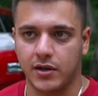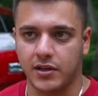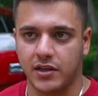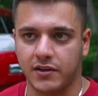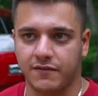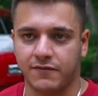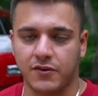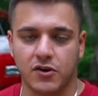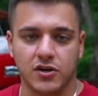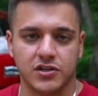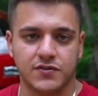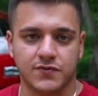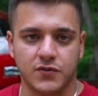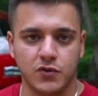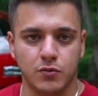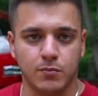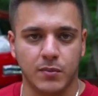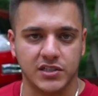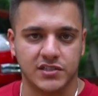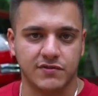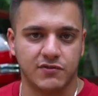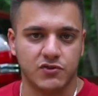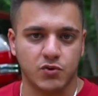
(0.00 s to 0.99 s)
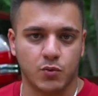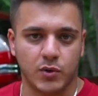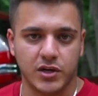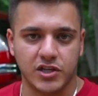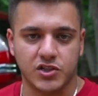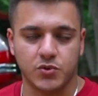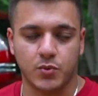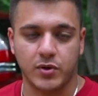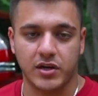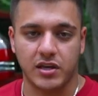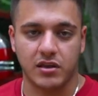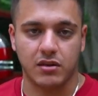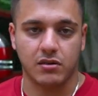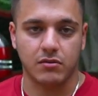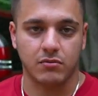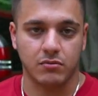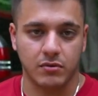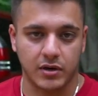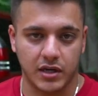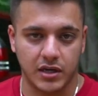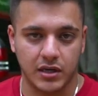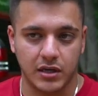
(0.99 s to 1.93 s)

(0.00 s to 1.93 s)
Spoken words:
in the first few months of 2023.